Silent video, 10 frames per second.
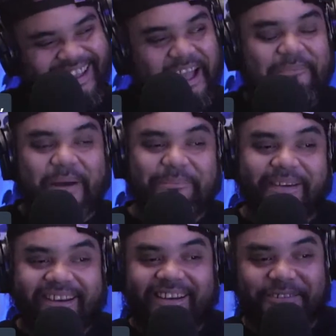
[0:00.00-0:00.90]
My
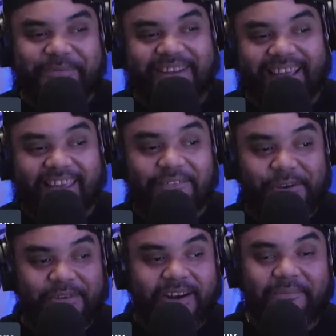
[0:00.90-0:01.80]
parents would be like, if
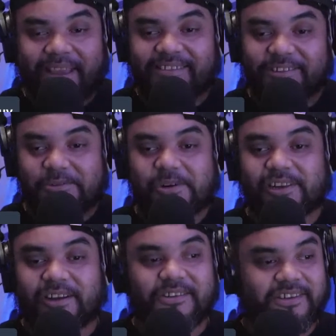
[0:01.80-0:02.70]
you want to make school
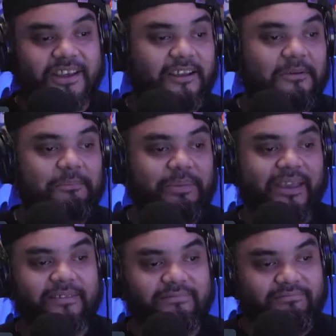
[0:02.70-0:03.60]
clothes, you gotta go
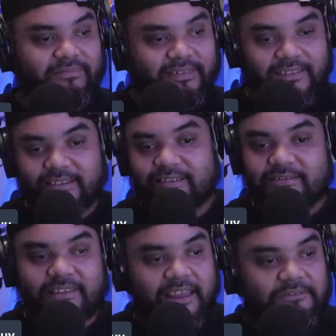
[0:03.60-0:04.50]
pick
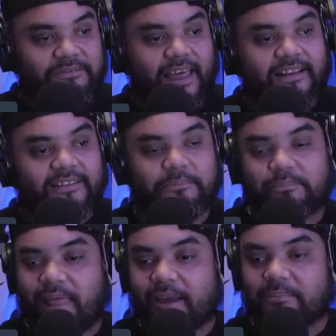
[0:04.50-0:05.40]
10 flats of
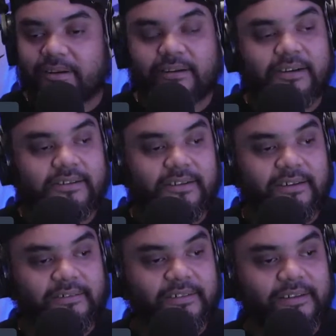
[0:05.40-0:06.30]
blackberries.
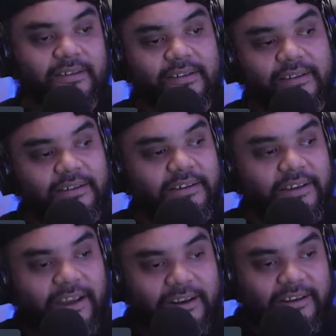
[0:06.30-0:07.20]

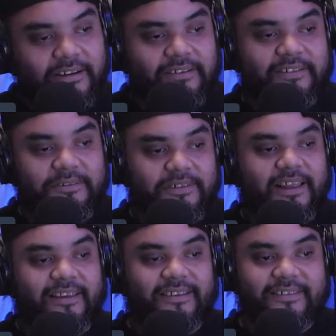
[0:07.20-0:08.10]
Yeah, it was
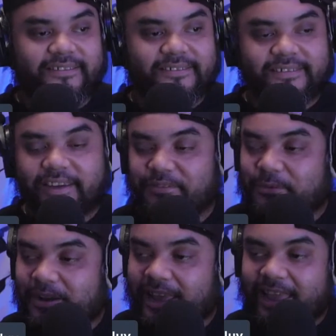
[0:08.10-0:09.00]
like if you
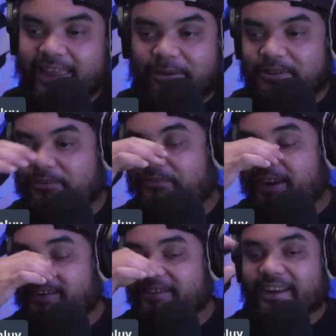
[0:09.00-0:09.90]
want to hang out with your
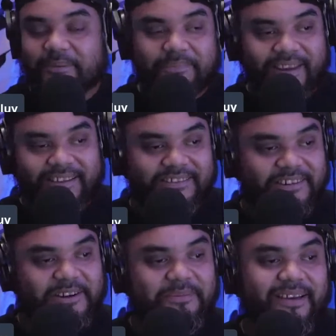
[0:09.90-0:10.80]
friends, you gotta pick a
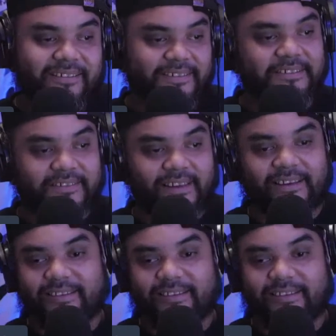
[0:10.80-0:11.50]
certain amount. So it was like